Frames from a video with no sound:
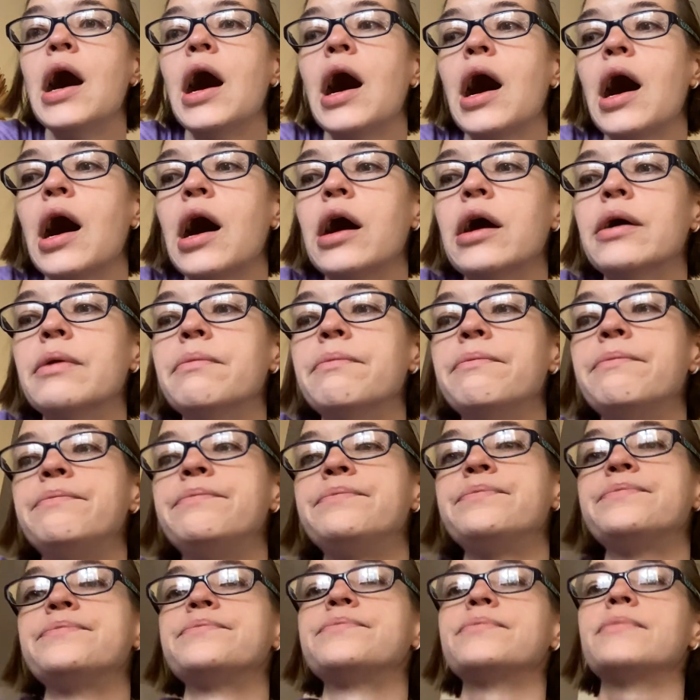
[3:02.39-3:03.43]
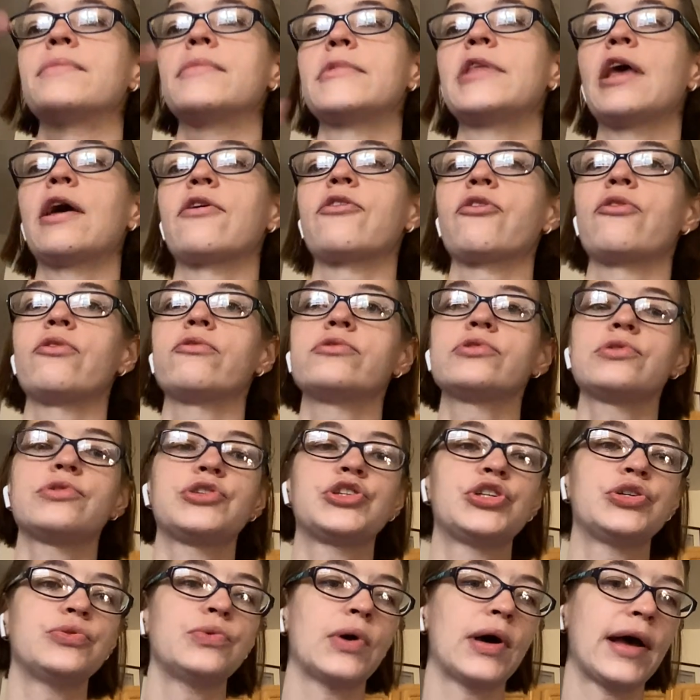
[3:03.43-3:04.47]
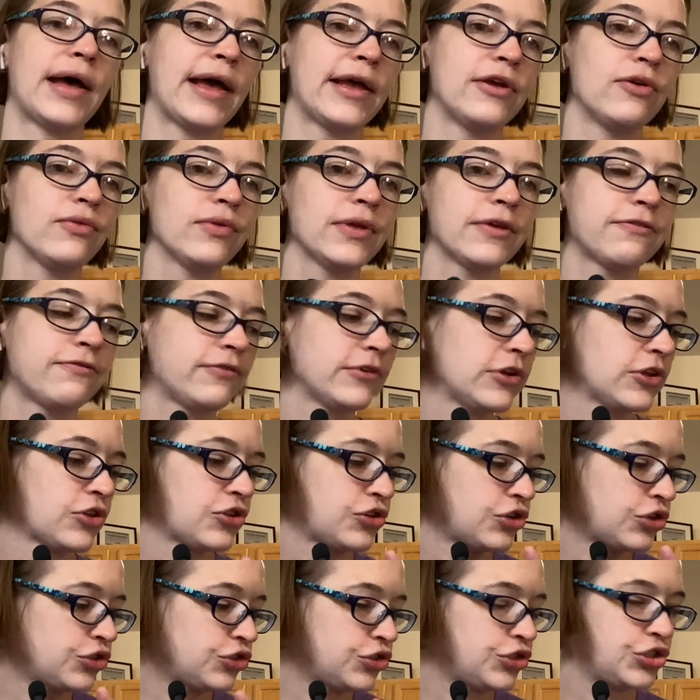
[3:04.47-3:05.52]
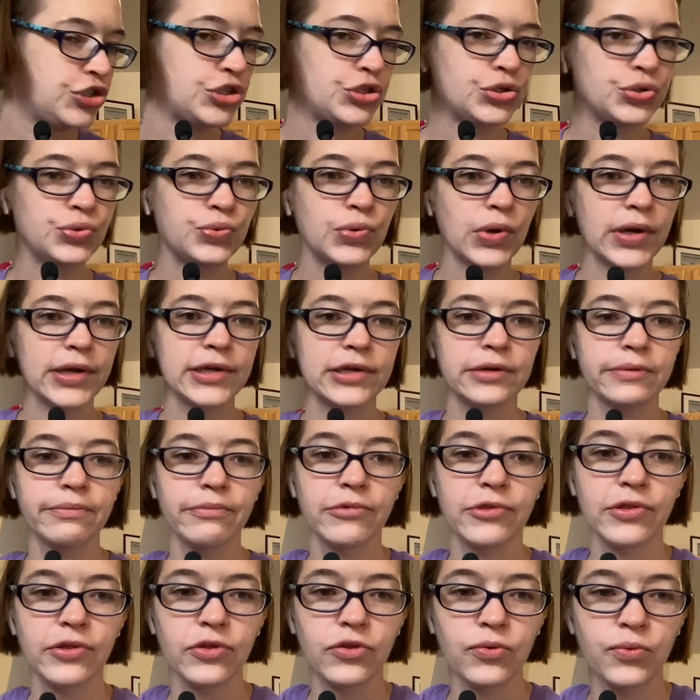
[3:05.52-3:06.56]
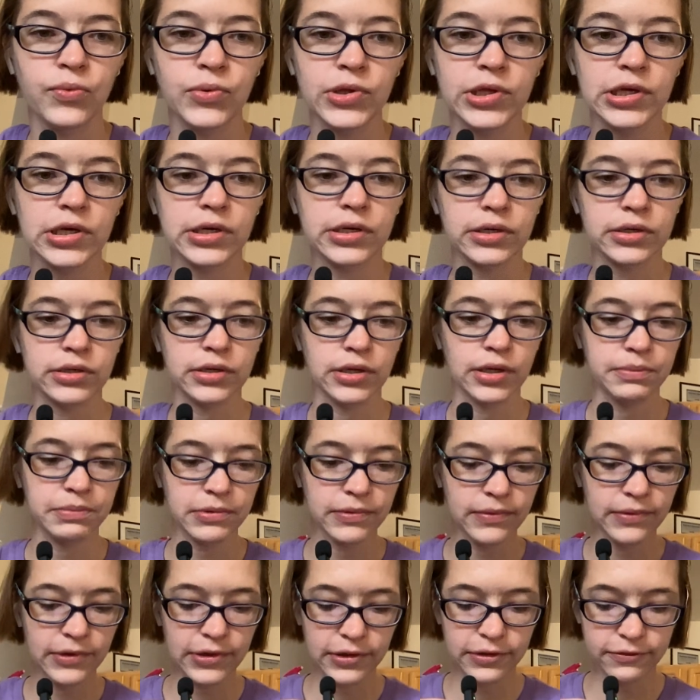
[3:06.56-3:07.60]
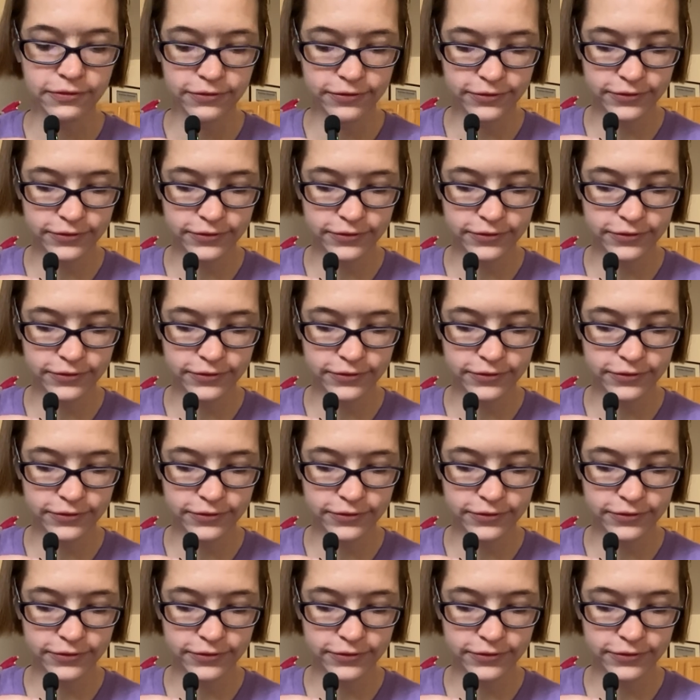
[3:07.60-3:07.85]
Yeah, so those are 2. I only finished 2 items this week, I believe.